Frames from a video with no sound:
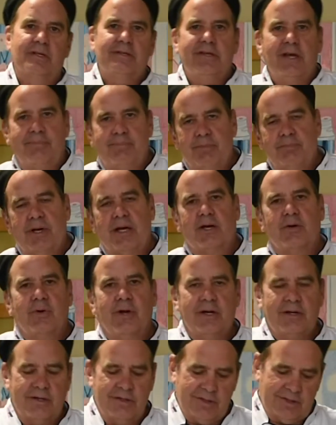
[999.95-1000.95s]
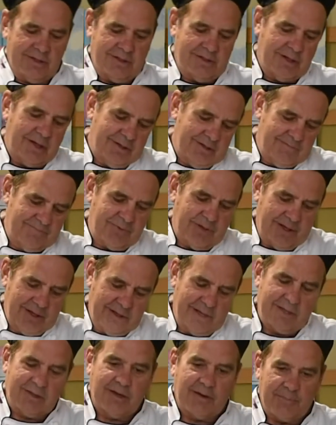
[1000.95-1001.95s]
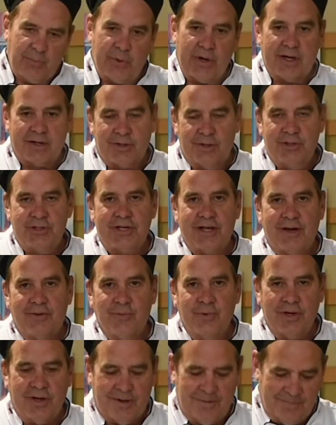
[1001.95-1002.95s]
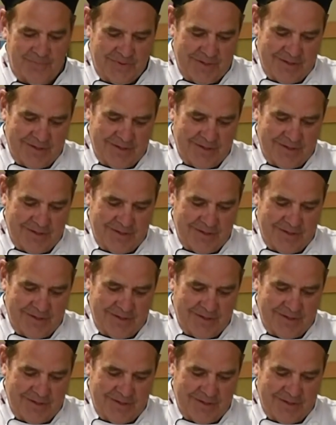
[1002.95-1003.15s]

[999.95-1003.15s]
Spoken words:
top of my crackers because I like the crackers that well.